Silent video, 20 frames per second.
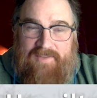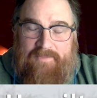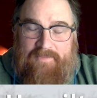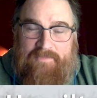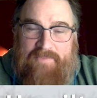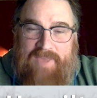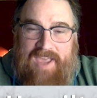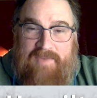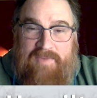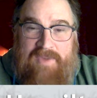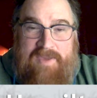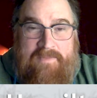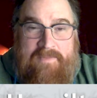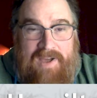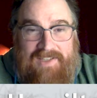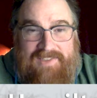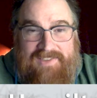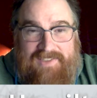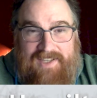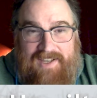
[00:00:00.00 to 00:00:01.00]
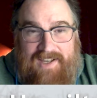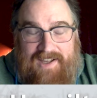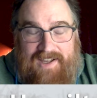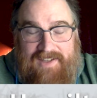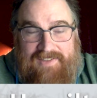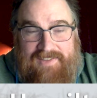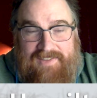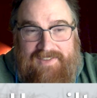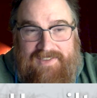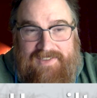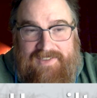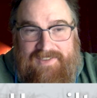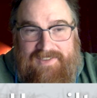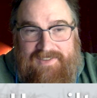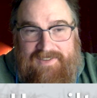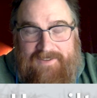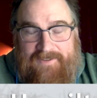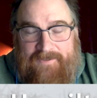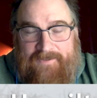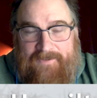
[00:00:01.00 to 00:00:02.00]
Baby muskox
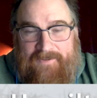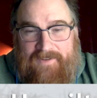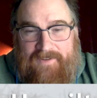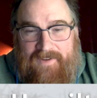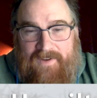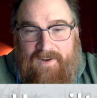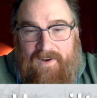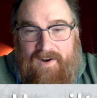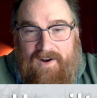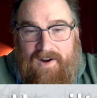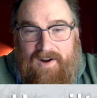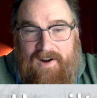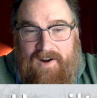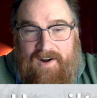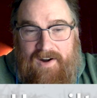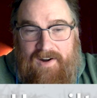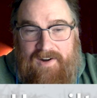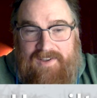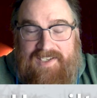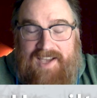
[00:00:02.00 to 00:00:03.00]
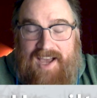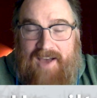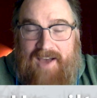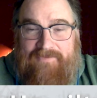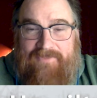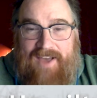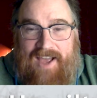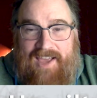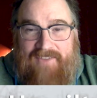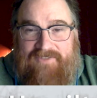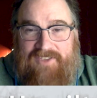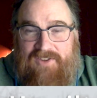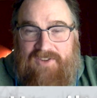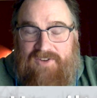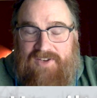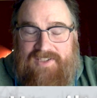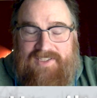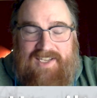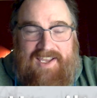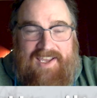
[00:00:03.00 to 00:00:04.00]
are top five
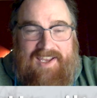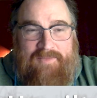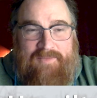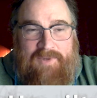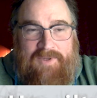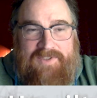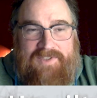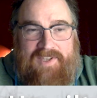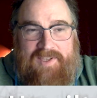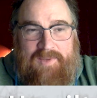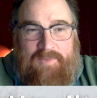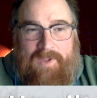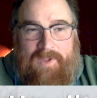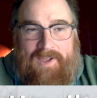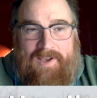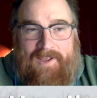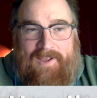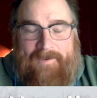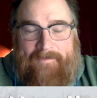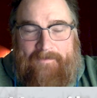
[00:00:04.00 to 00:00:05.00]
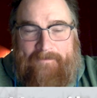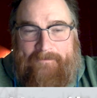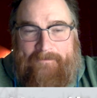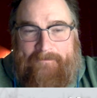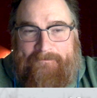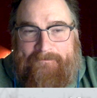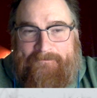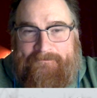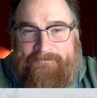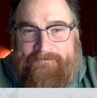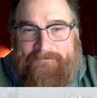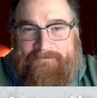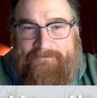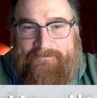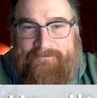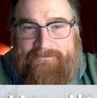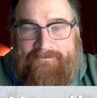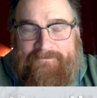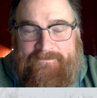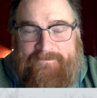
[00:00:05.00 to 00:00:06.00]
cutest animals on the planet.
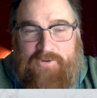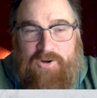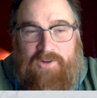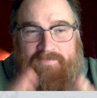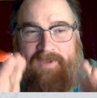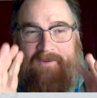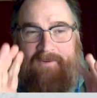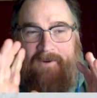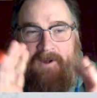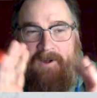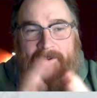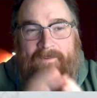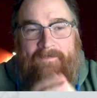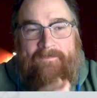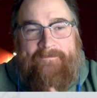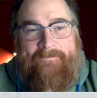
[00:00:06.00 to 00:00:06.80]
Prove me wrong.